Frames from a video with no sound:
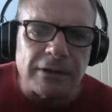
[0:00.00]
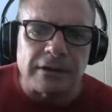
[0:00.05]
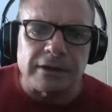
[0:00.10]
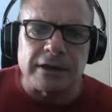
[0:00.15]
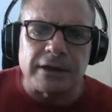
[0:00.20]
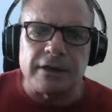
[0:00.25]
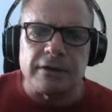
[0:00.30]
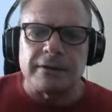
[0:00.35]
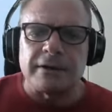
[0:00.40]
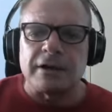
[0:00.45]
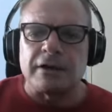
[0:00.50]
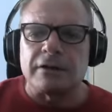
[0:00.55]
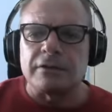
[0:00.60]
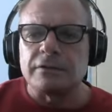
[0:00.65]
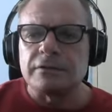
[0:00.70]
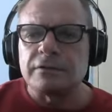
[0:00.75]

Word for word: Okay, here we go.